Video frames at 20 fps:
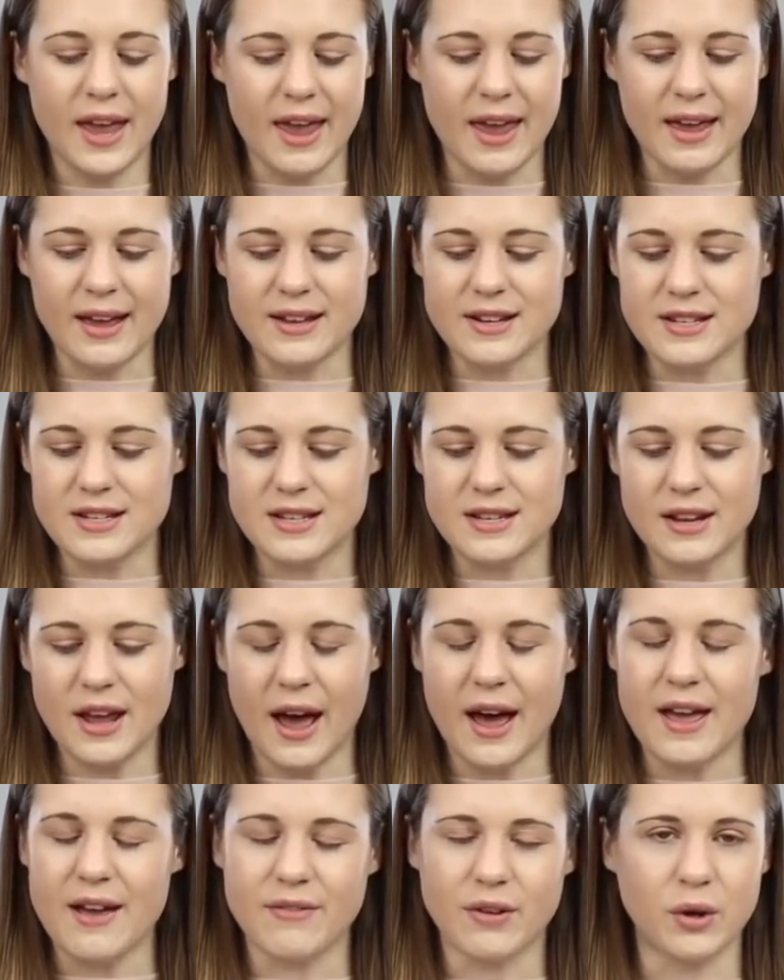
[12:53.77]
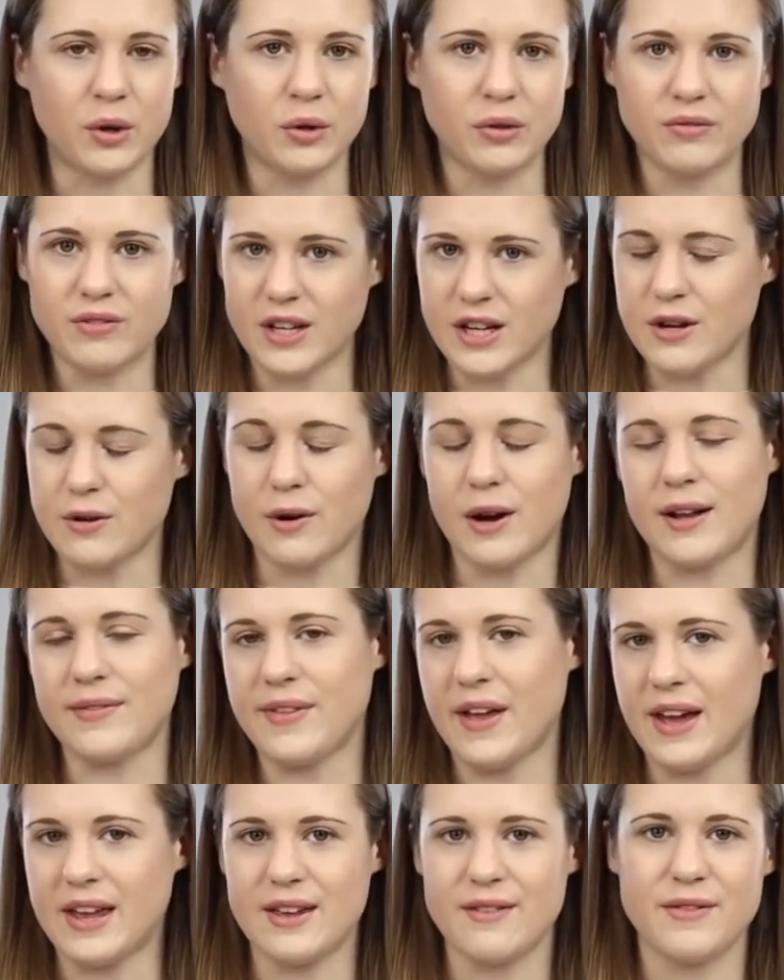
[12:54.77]
And I have a whole video on
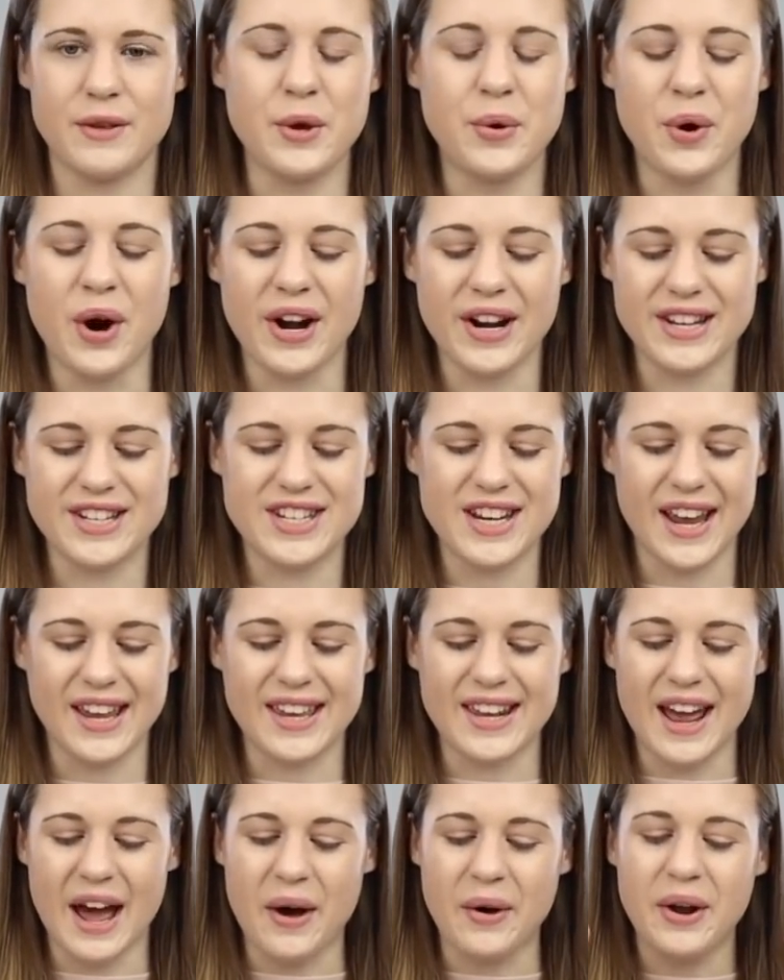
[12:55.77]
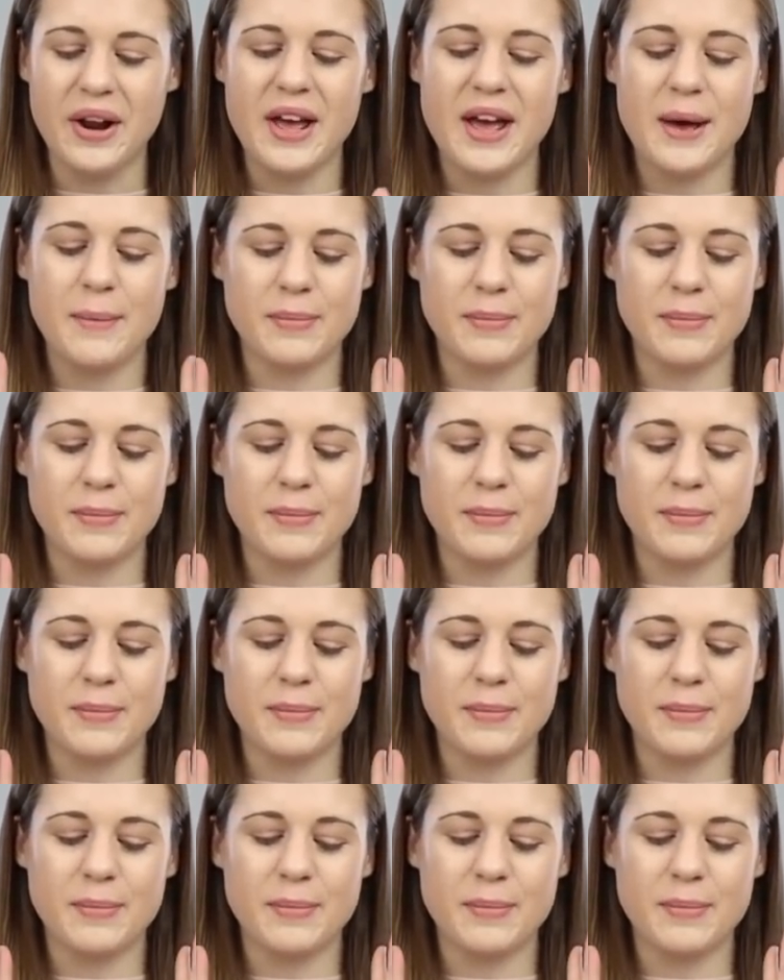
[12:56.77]
that if you want to check it out.